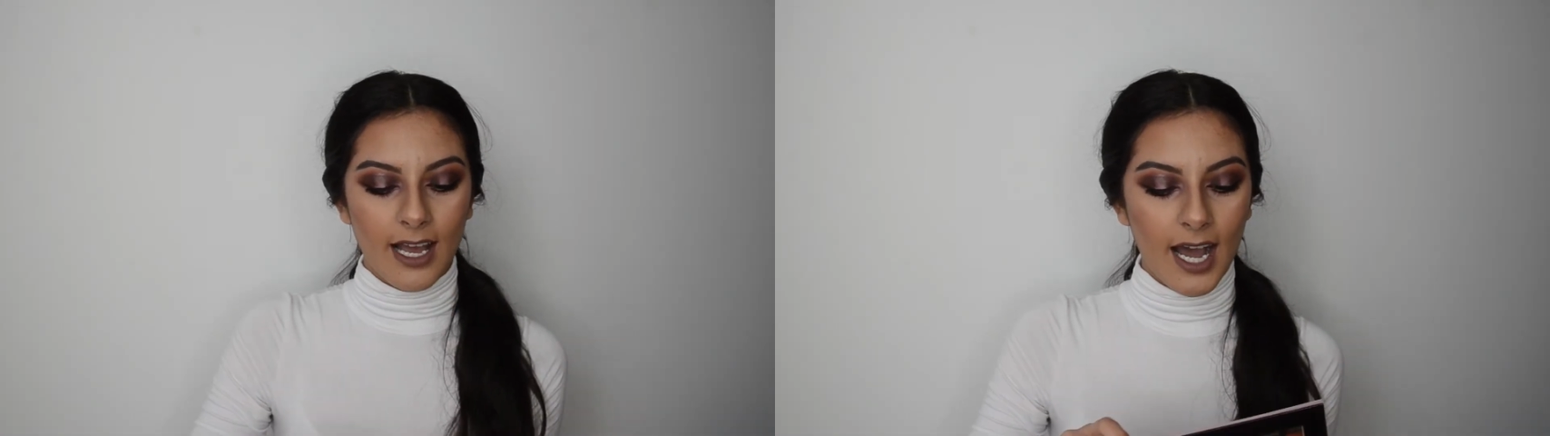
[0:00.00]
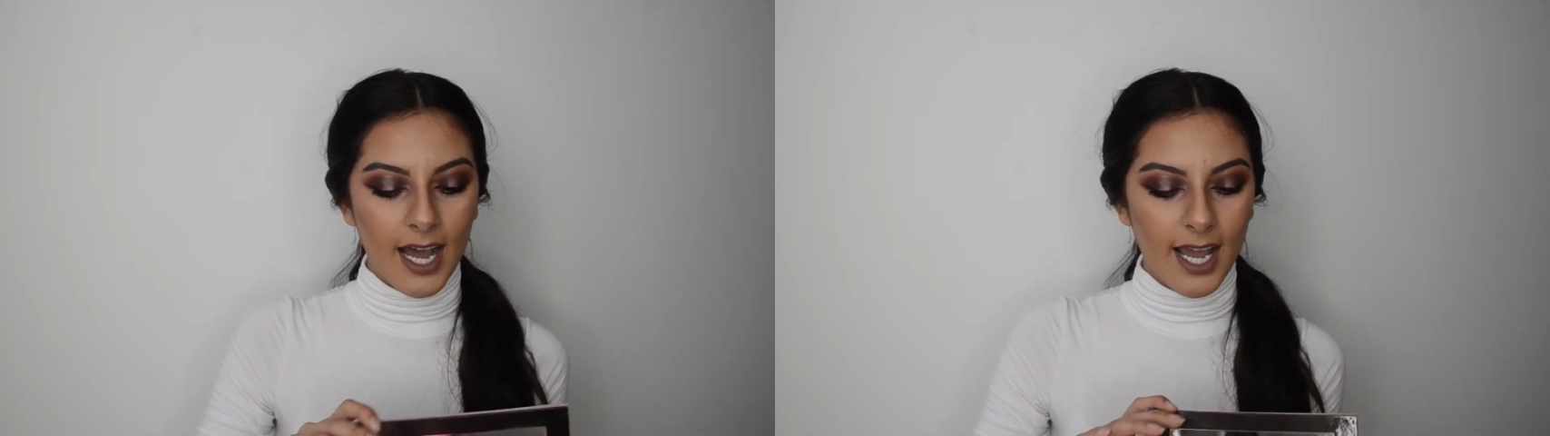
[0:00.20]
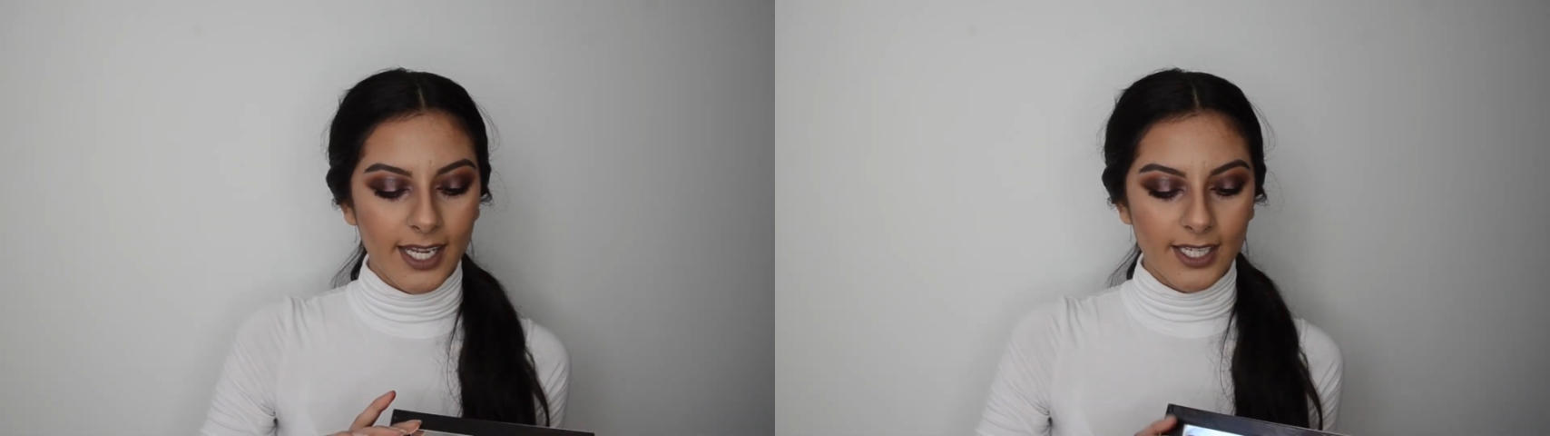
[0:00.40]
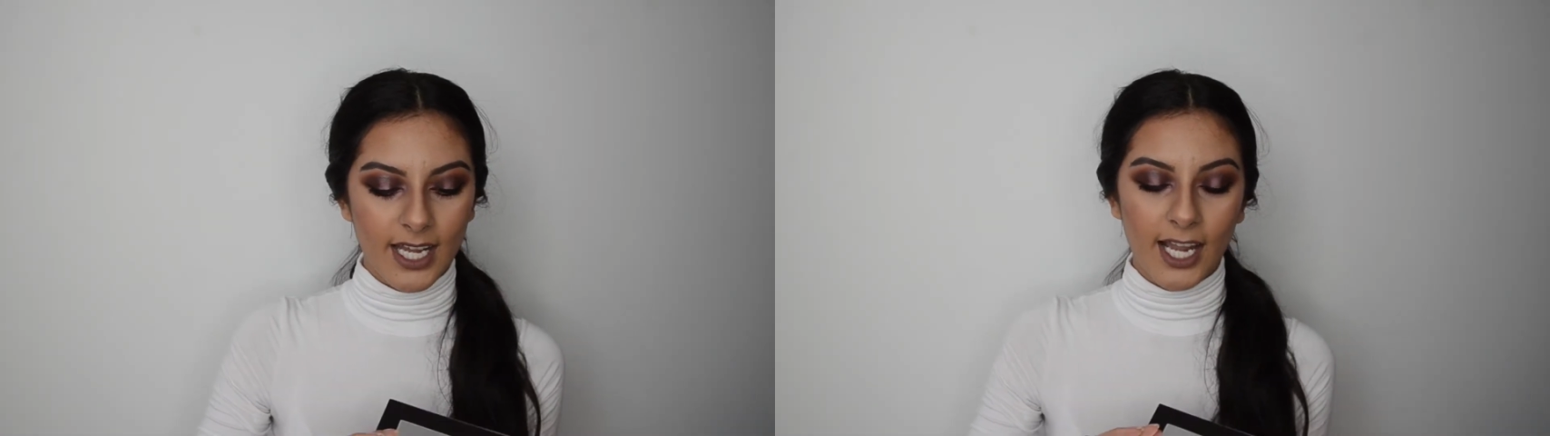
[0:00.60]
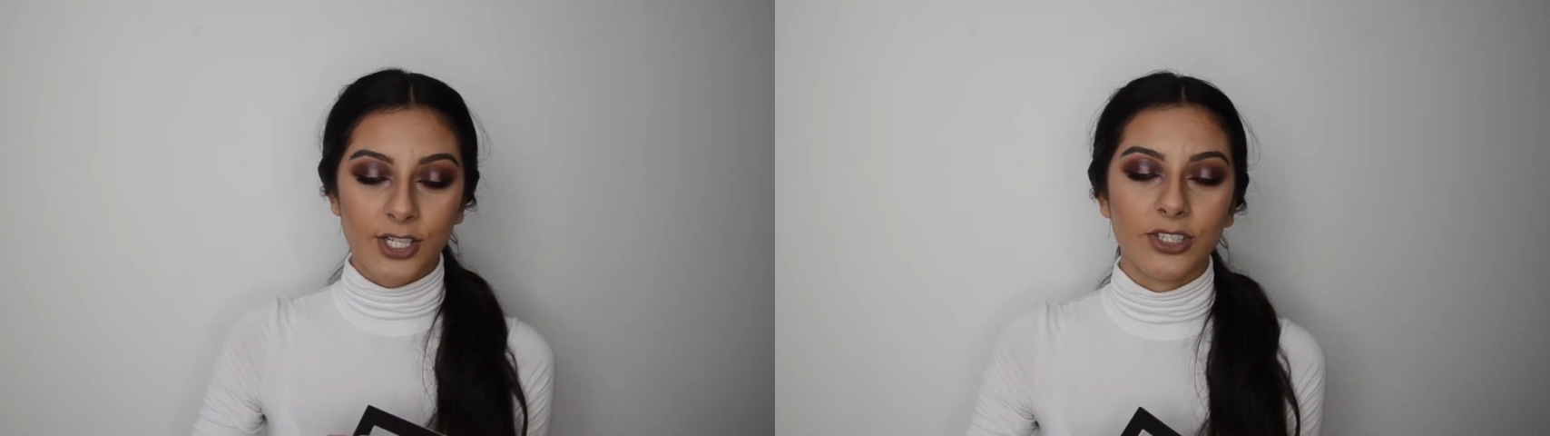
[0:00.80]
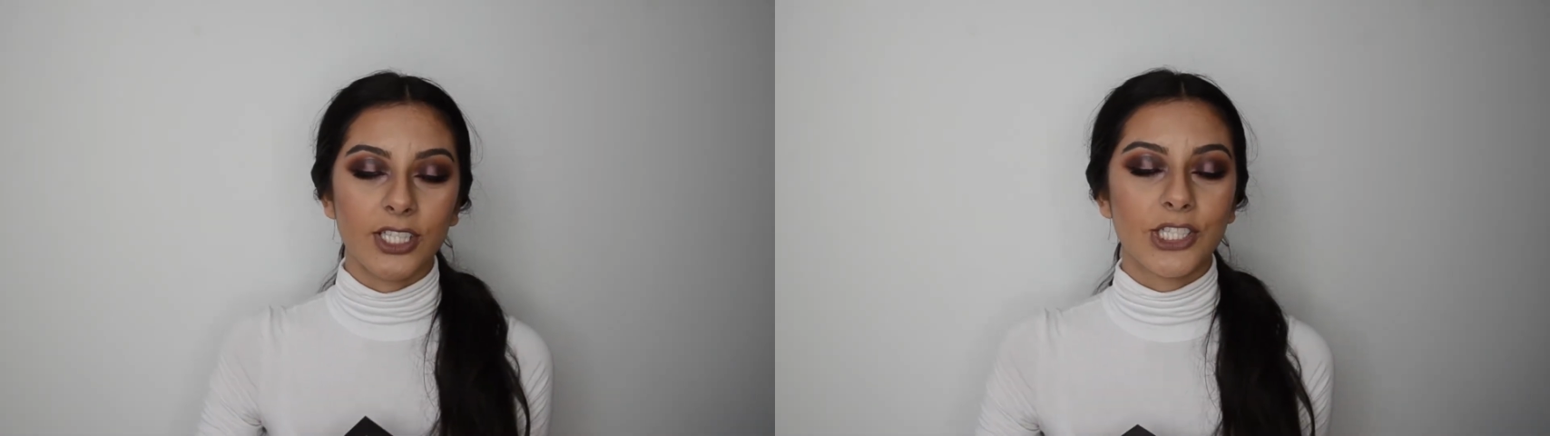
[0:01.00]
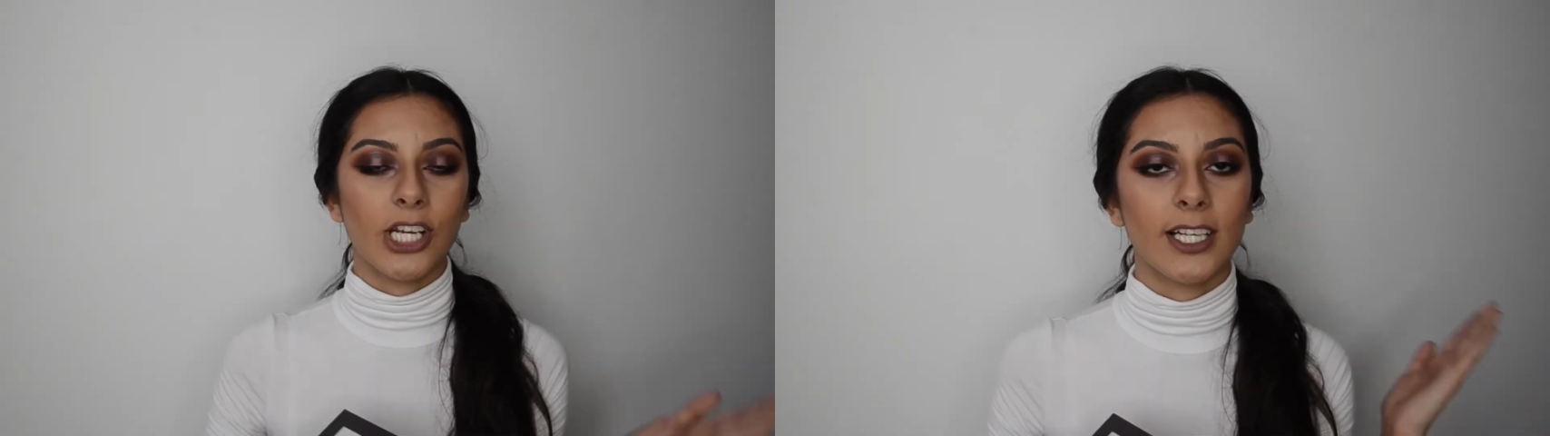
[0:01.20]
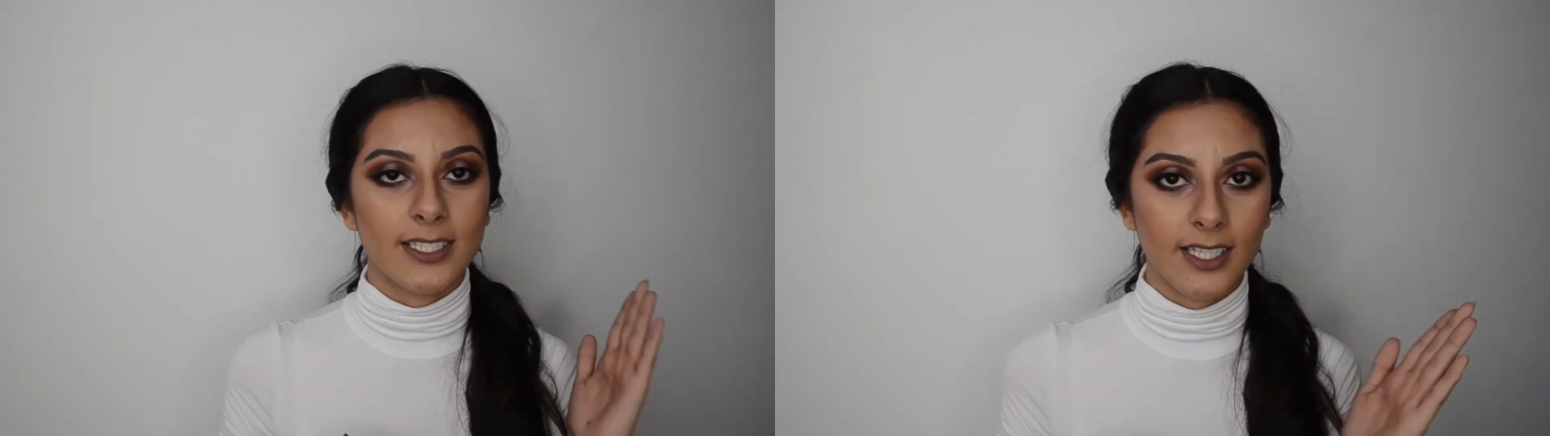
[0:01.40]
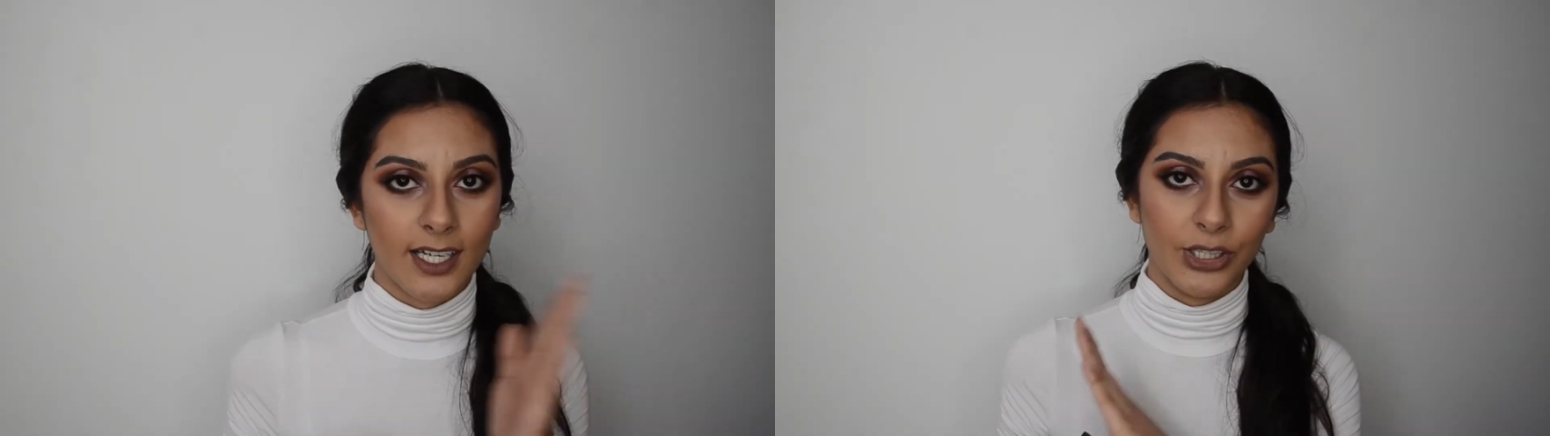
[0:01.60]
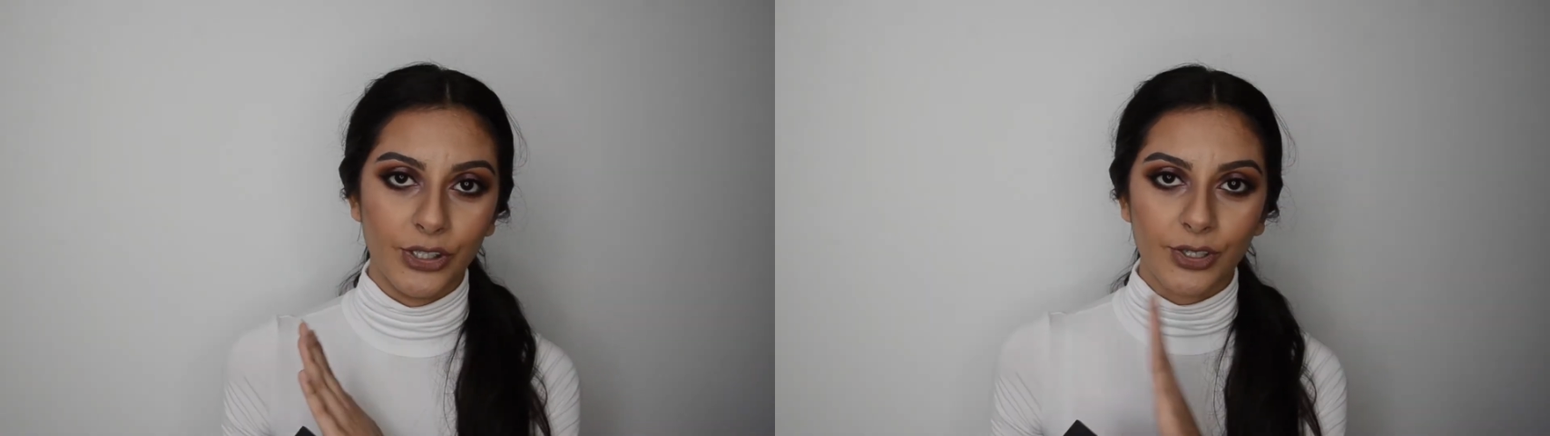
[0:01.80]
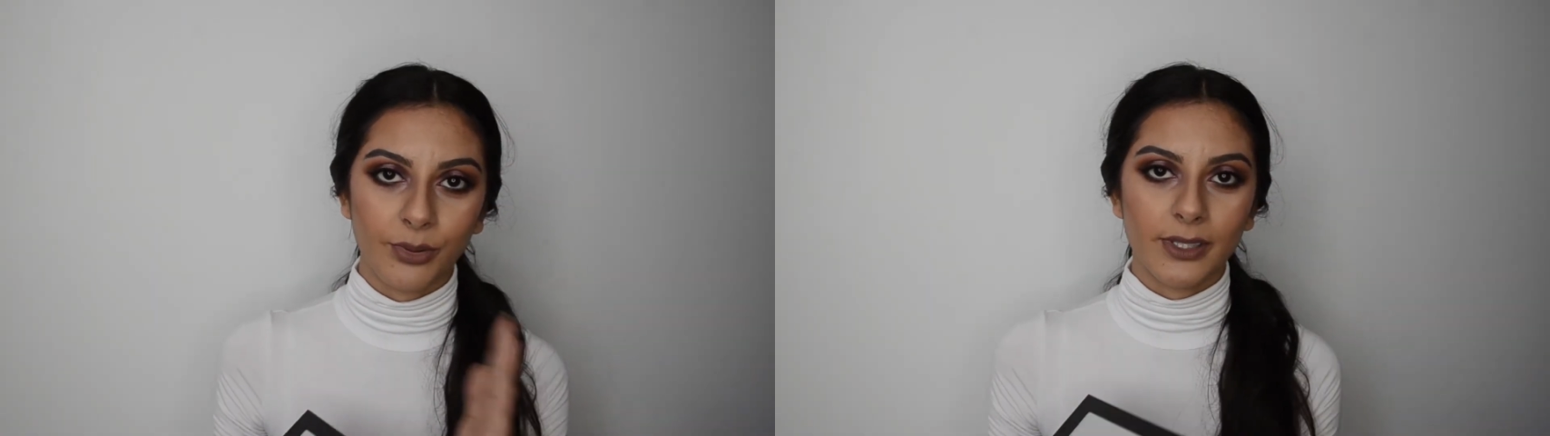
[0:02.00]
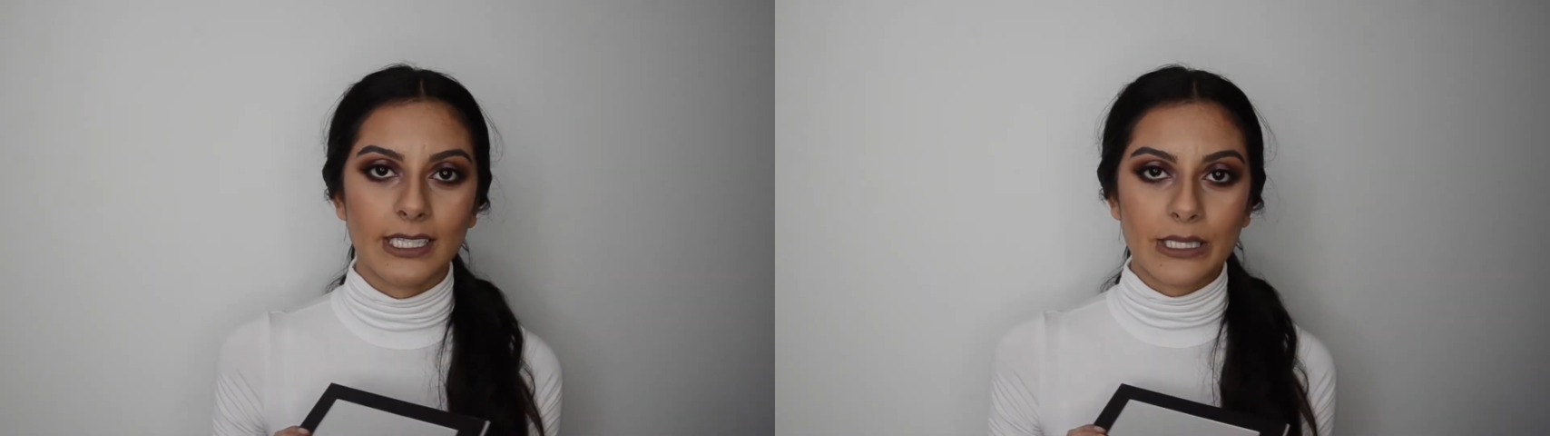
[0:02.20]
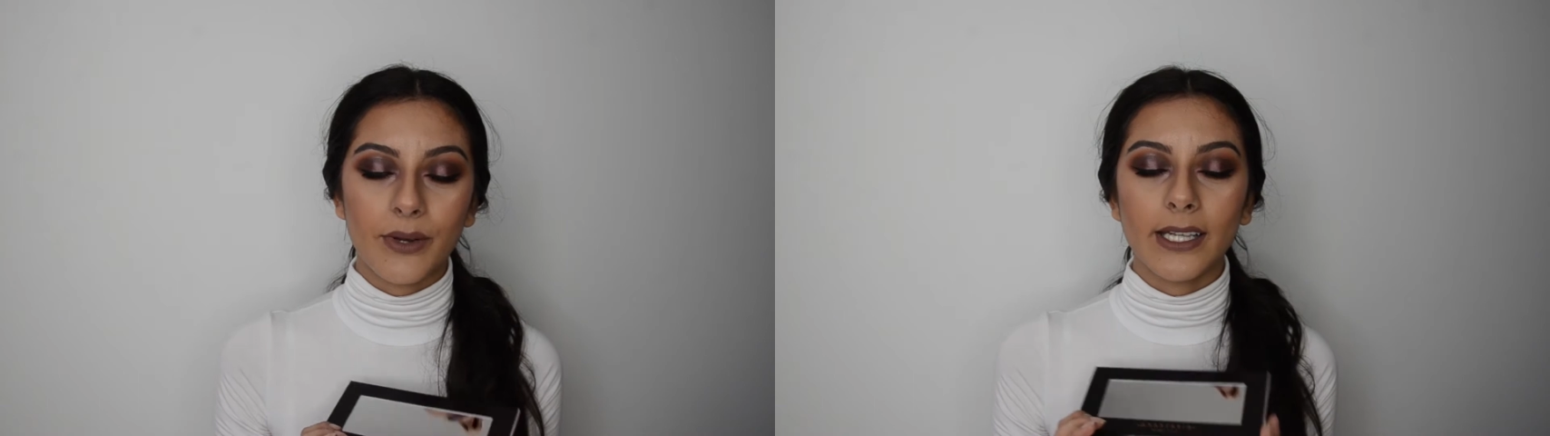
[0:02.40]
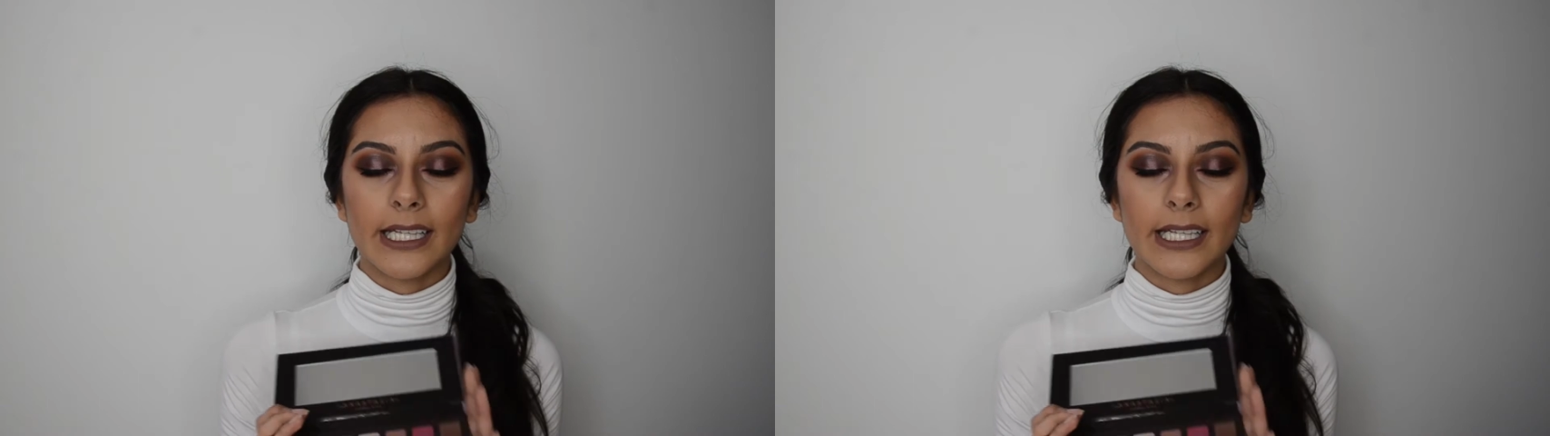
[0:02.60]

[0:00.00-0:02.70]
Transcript: I actually just did a look with this one.